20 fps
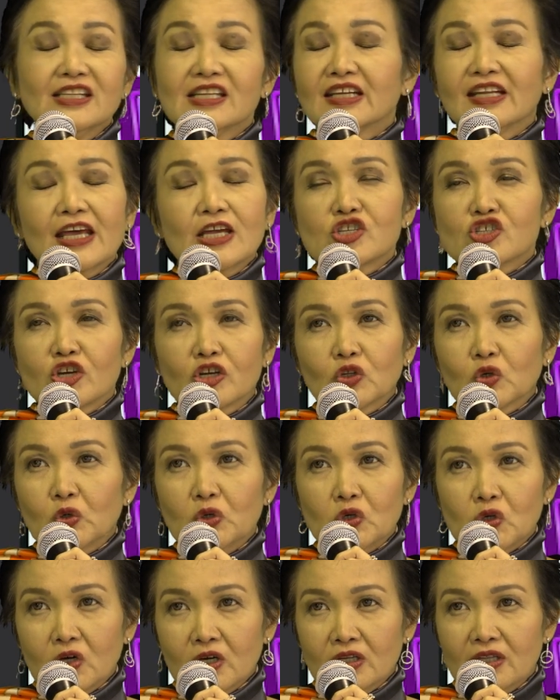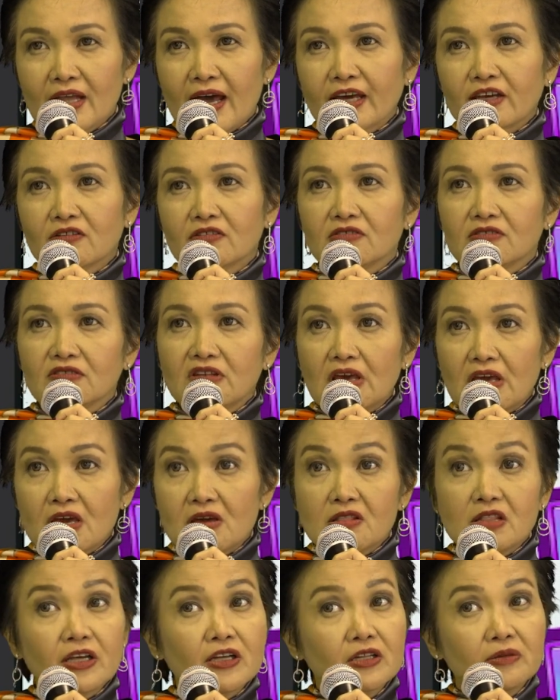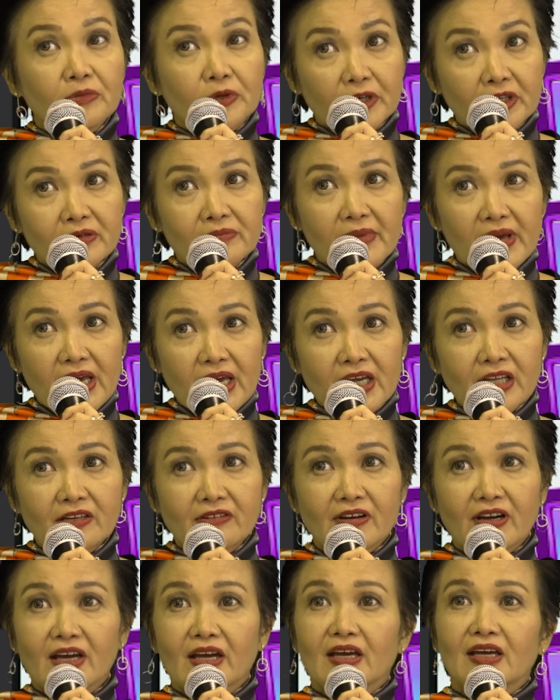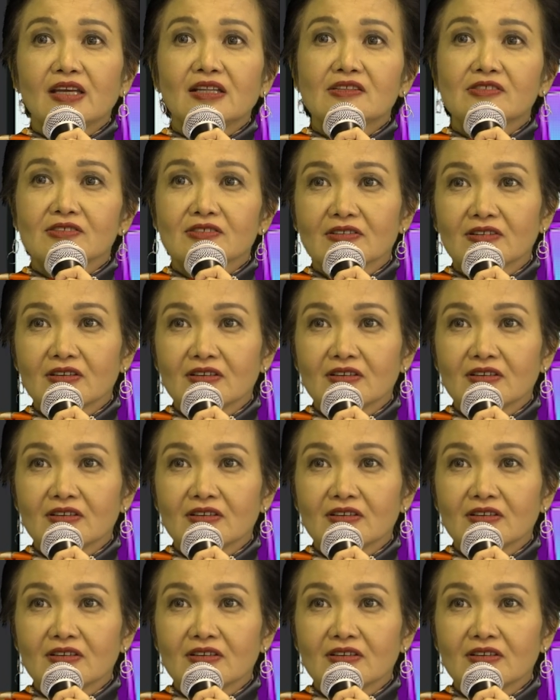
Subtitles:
Generation ko yun, Lion King, Little Mermaid, right? So,